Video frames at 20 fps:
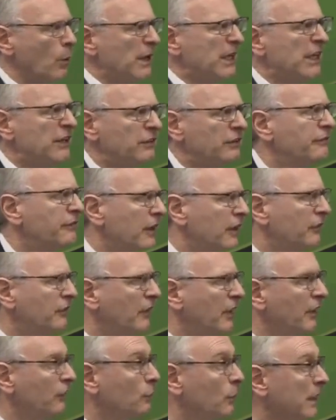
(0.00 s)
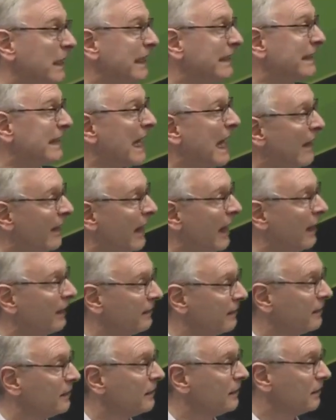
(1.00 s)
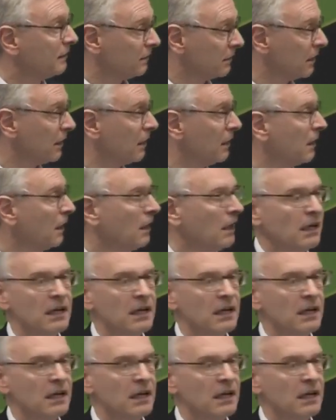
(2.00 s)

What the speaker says: We need to fix this. We need to get that. Okay?